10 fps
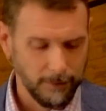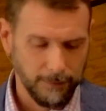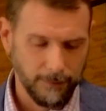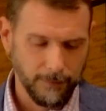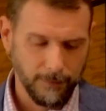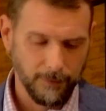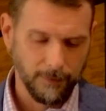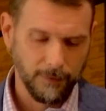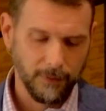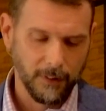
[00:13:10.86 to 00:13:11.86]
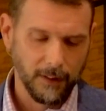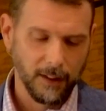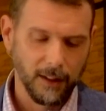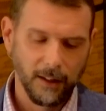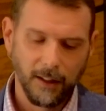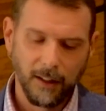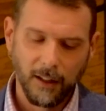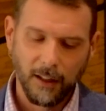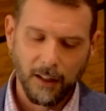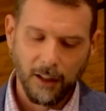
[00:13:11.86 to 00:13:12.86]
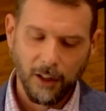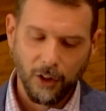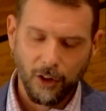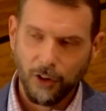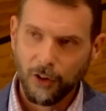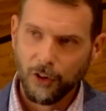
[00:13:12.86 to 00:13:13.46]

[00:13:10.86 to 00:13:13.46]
Nothing is said.